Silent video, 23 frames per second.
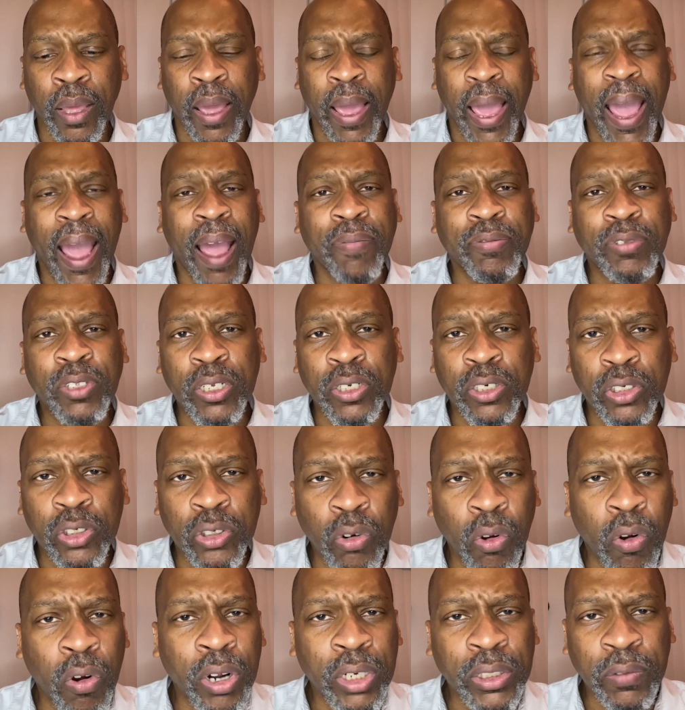after
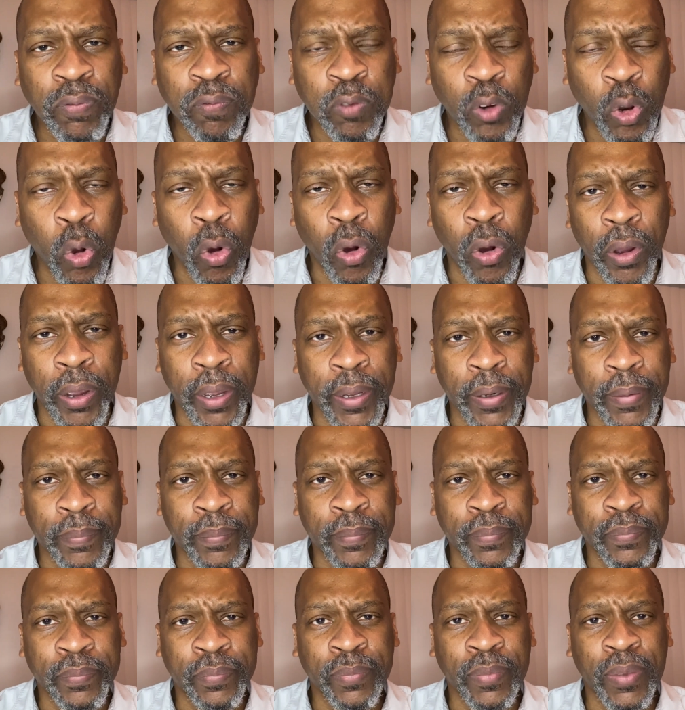George Floyd,
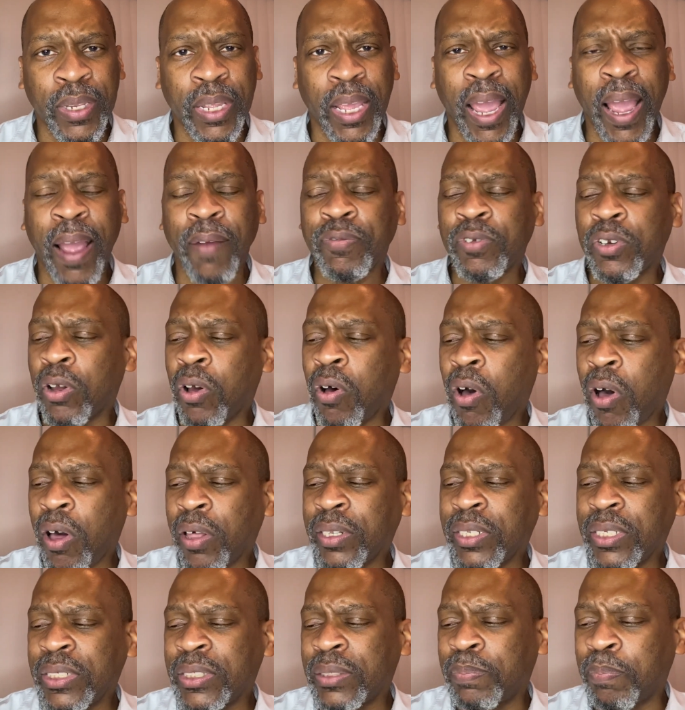after all
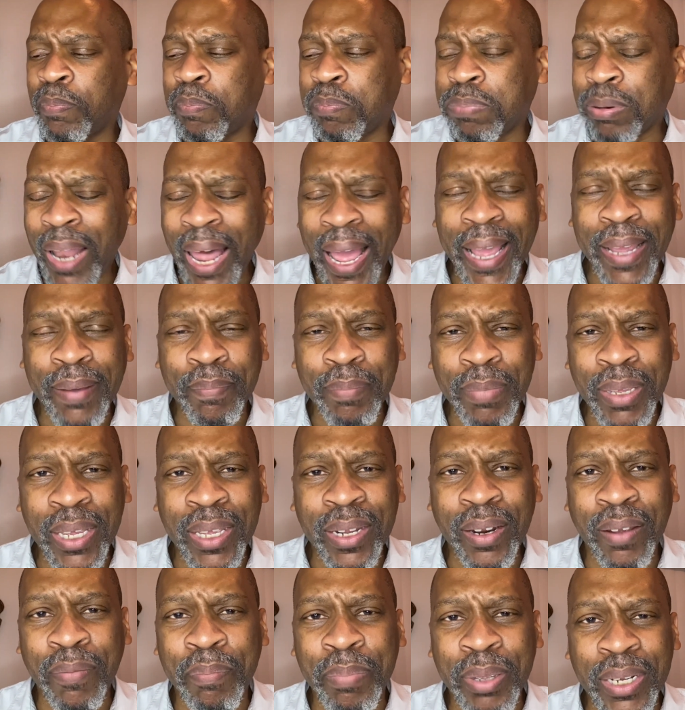these black men
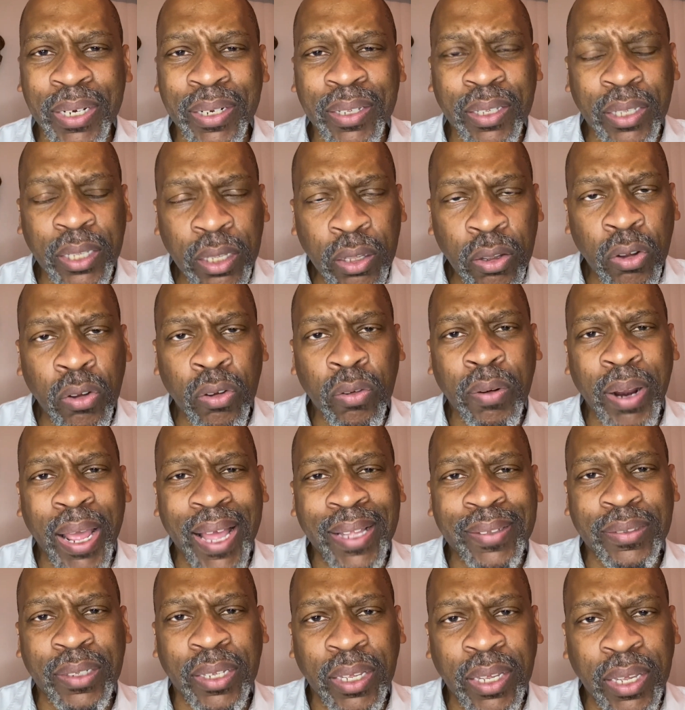have been killed
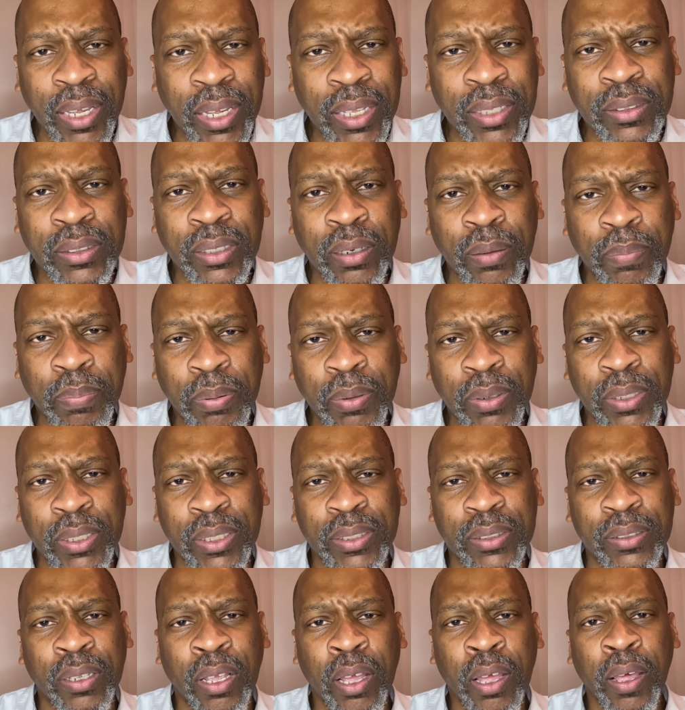at the hands of the
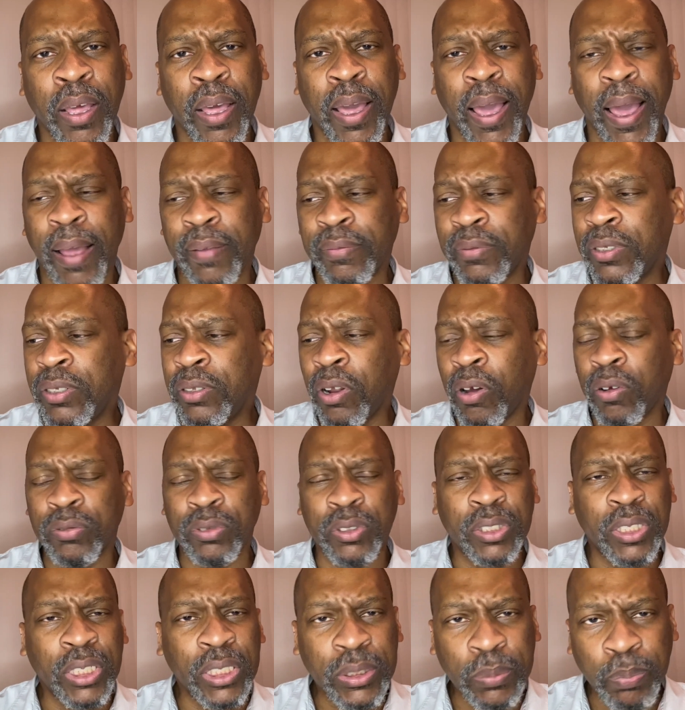police, after, you know,
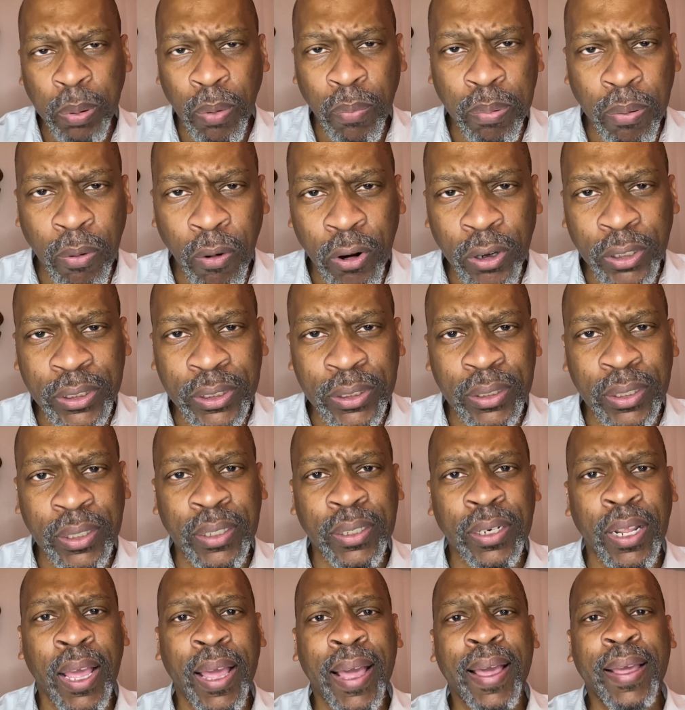
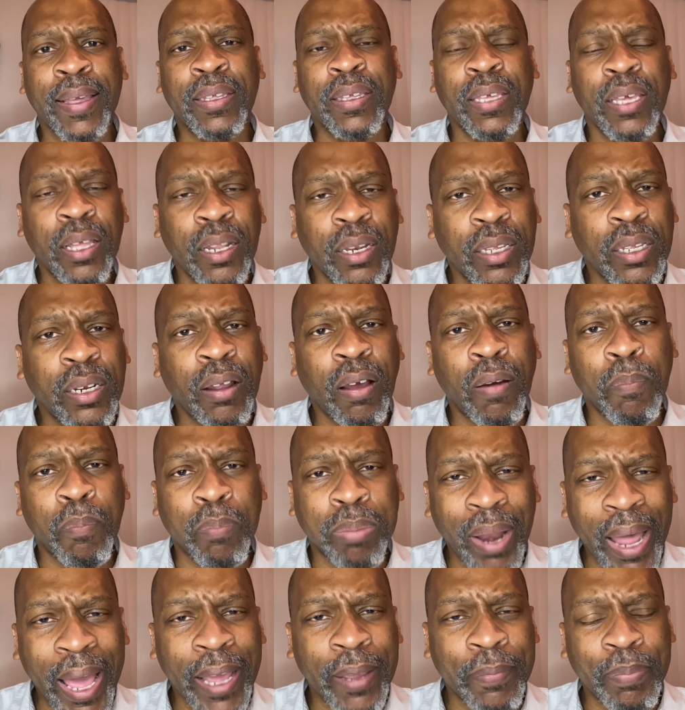disproportionate killing of
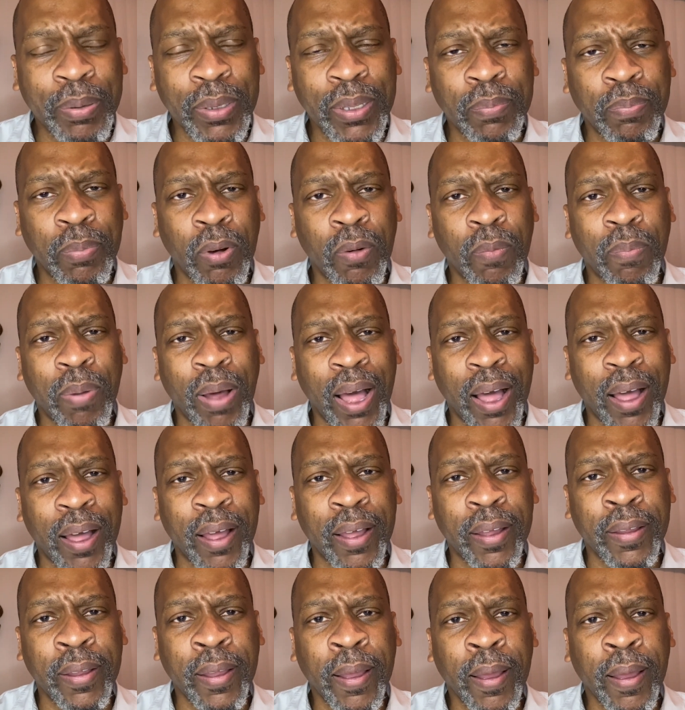black people by